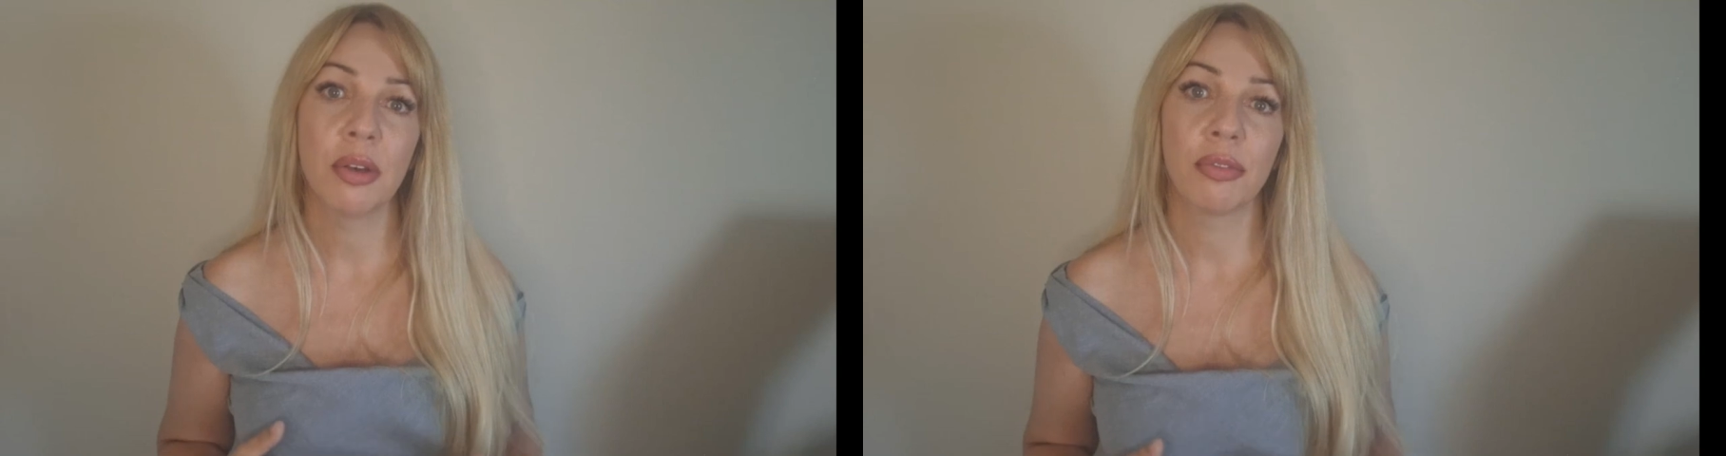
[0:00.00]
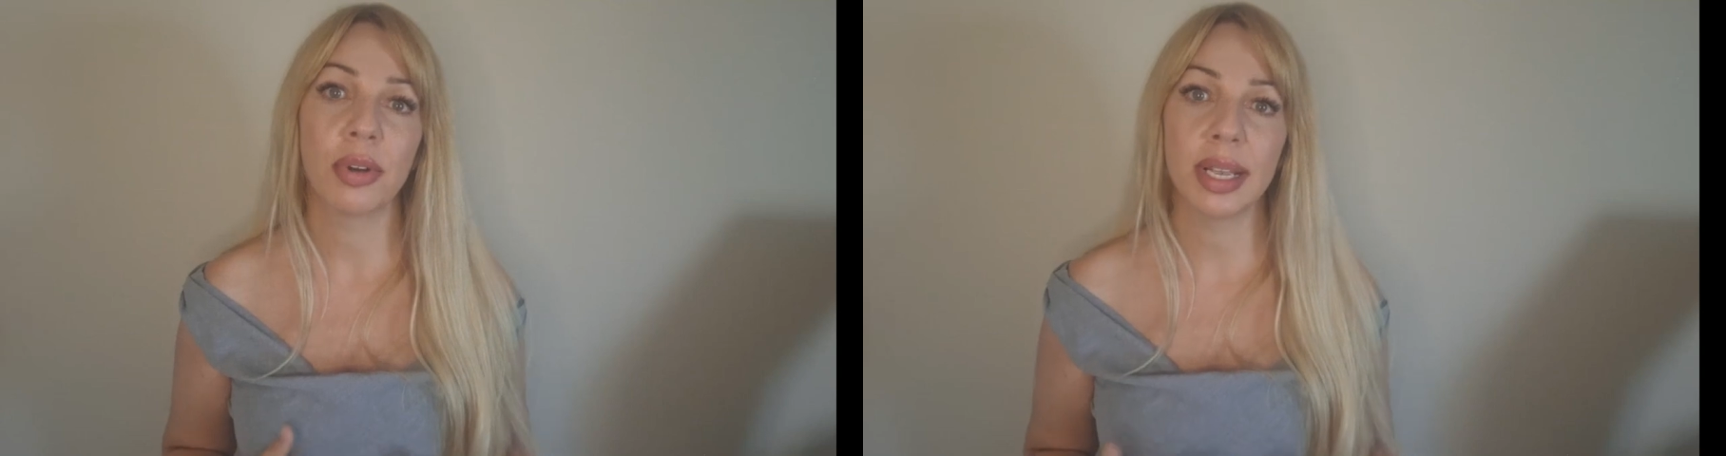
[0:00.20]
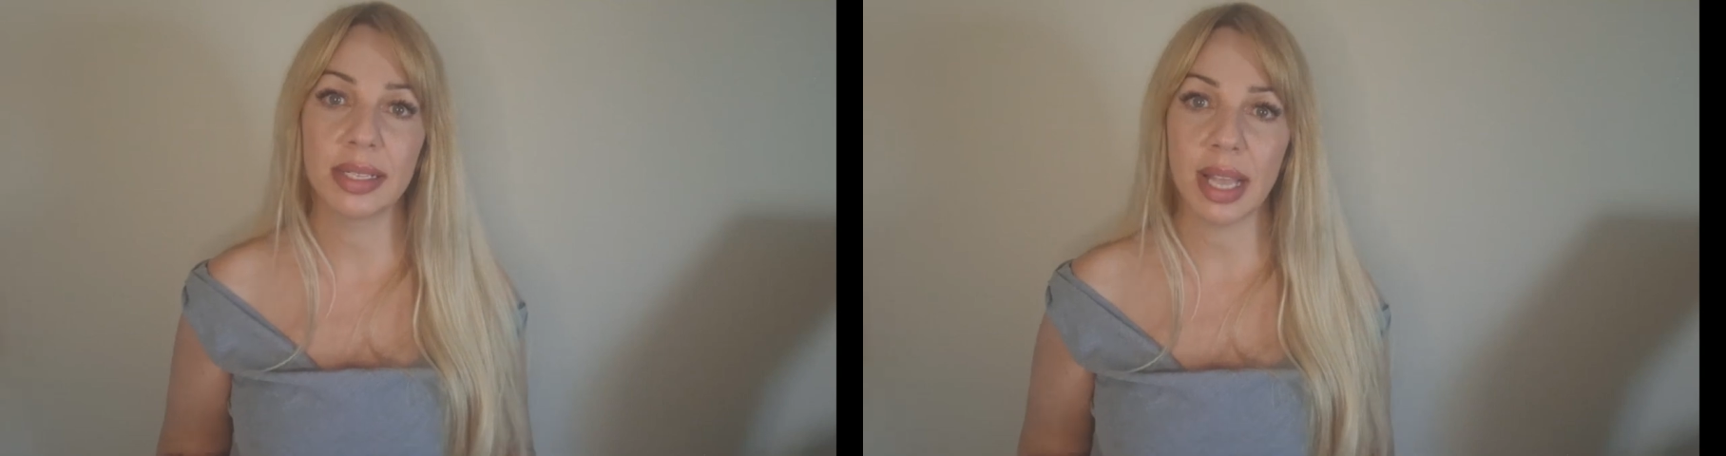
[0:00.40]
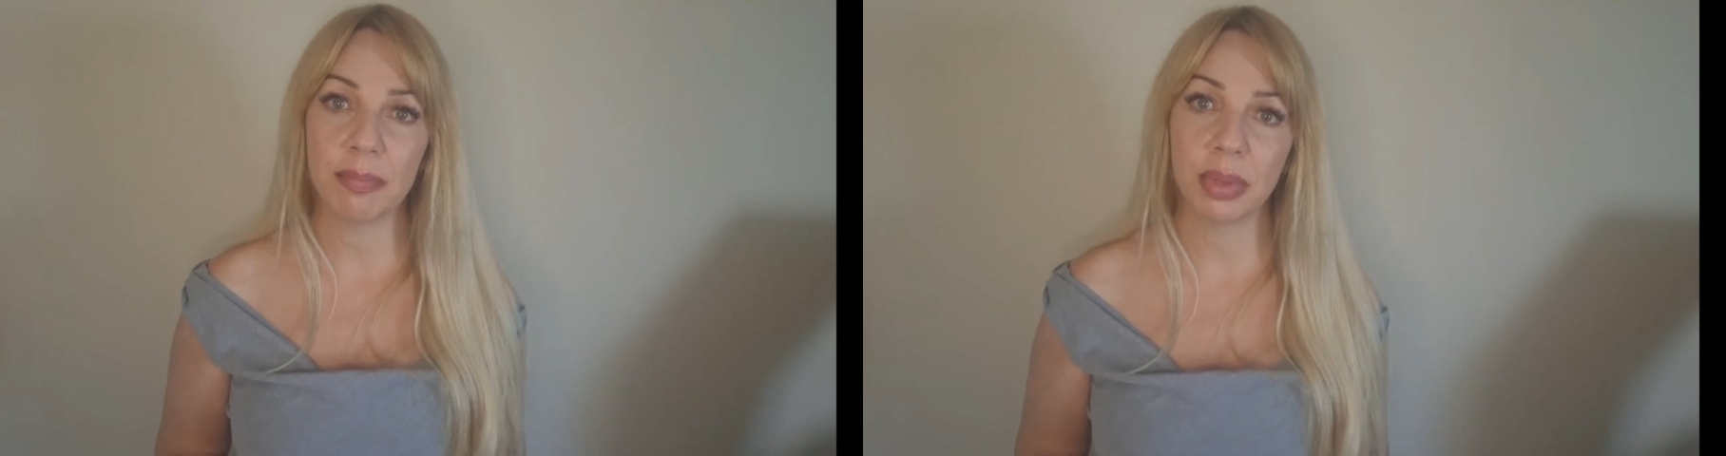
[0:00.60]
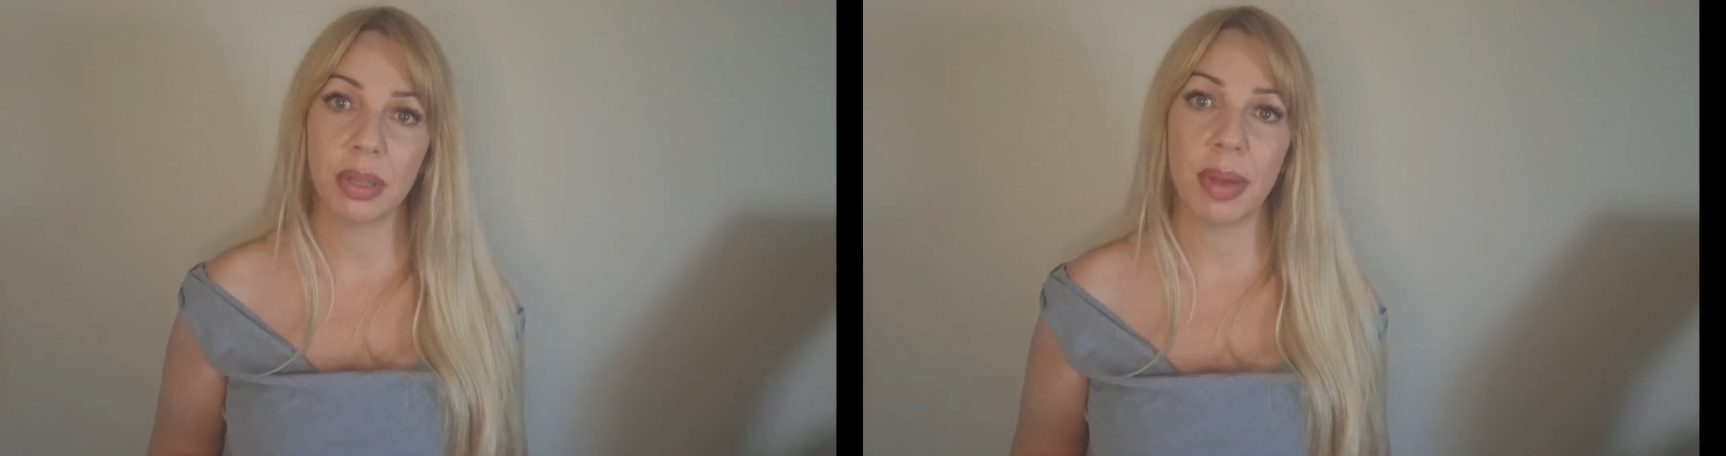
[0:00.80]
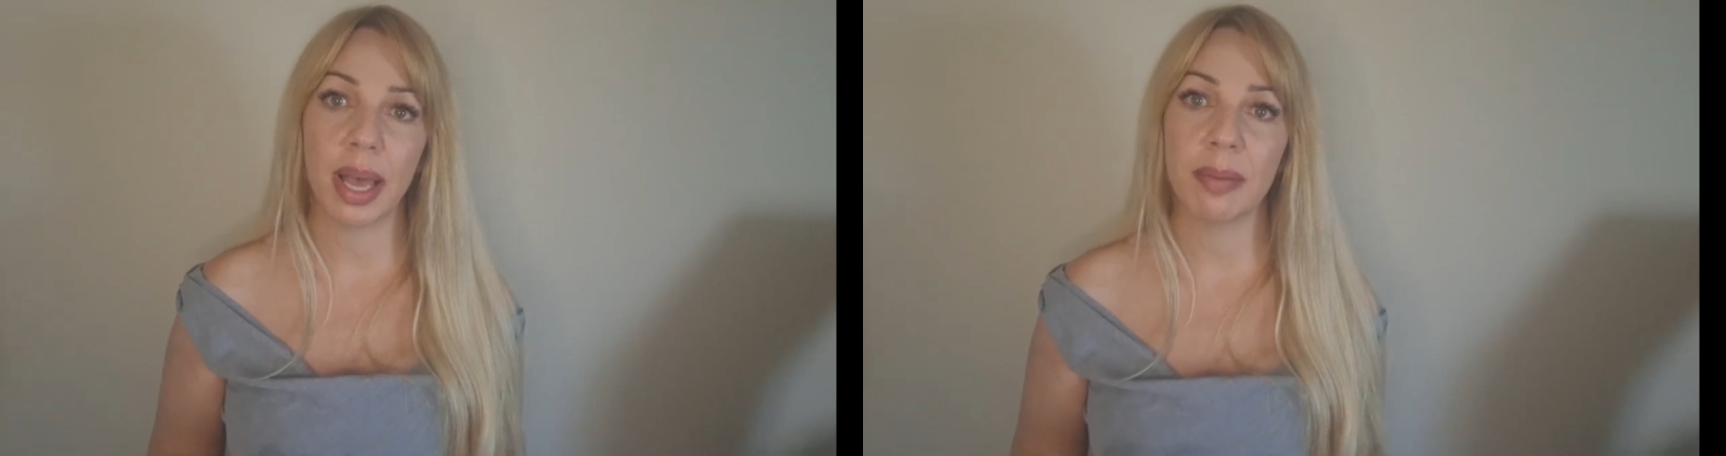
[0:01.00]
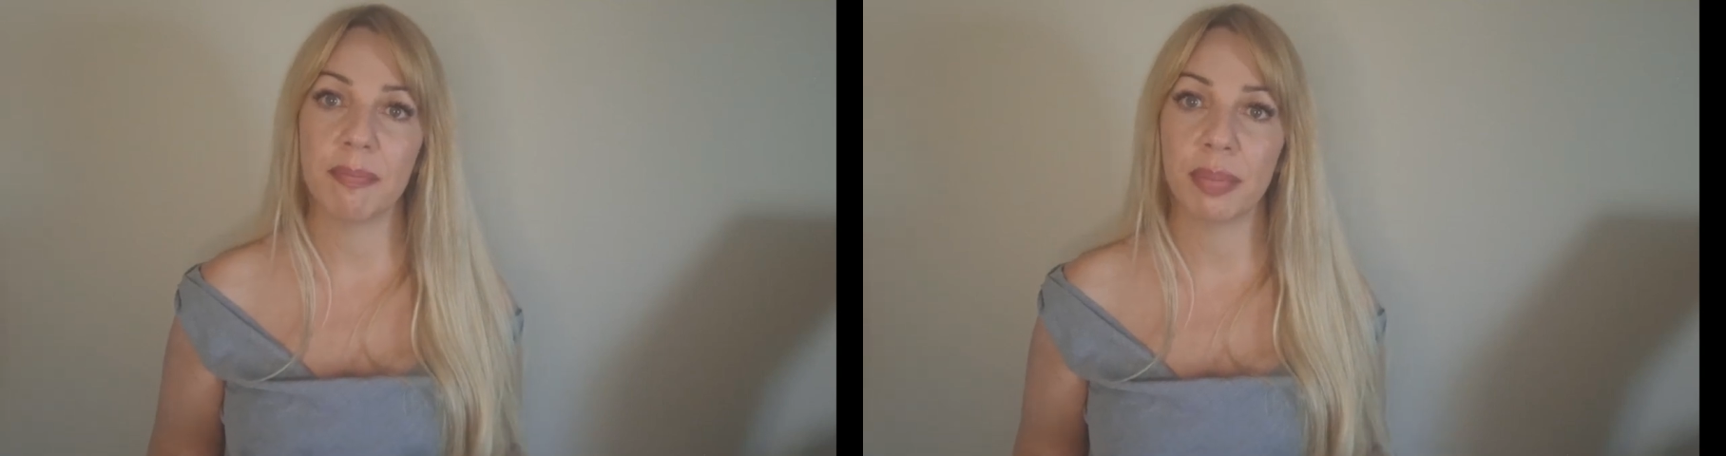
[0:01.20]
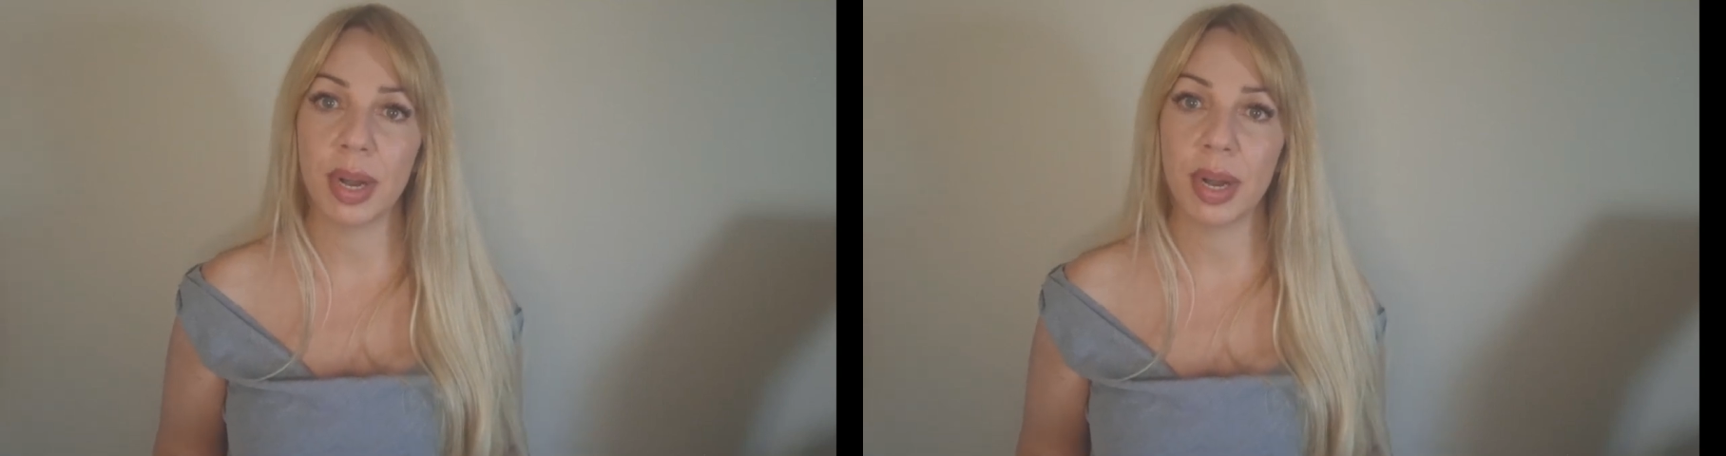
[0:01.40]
for example by